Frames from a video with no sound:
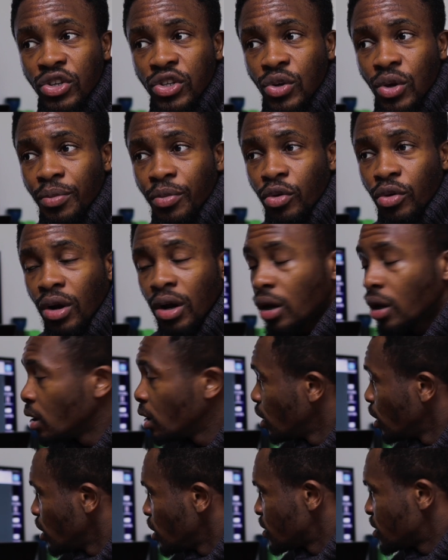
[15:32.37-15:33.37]
so I'm gonna,
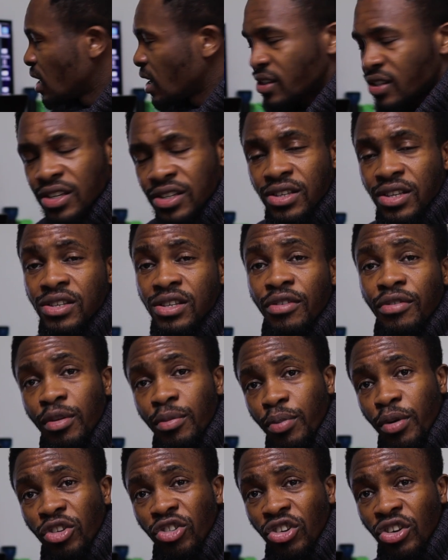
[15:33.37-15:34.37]
it's like 67
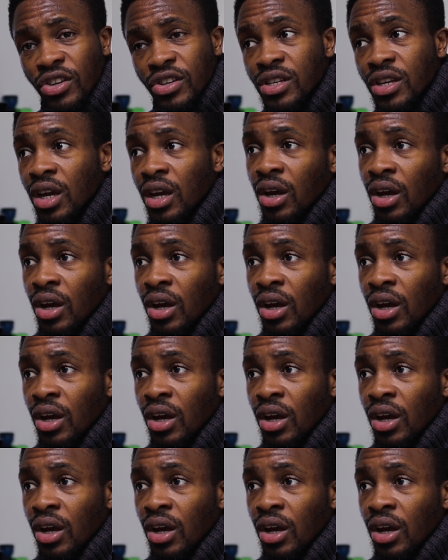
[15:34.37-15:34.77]
pages.